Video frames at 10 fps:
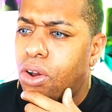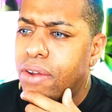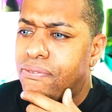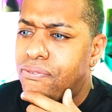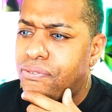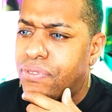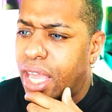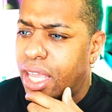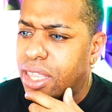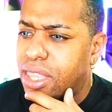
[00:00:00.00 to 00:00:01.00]
on
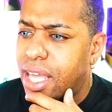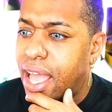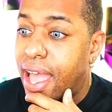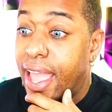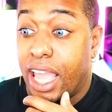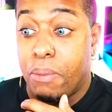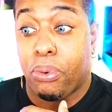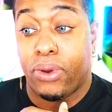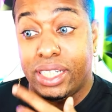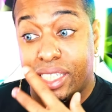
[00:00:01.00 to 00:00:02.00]
Faith,
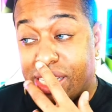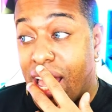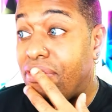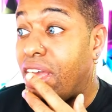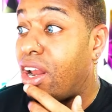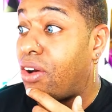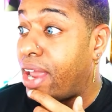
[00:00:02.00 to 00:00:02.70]
8.7.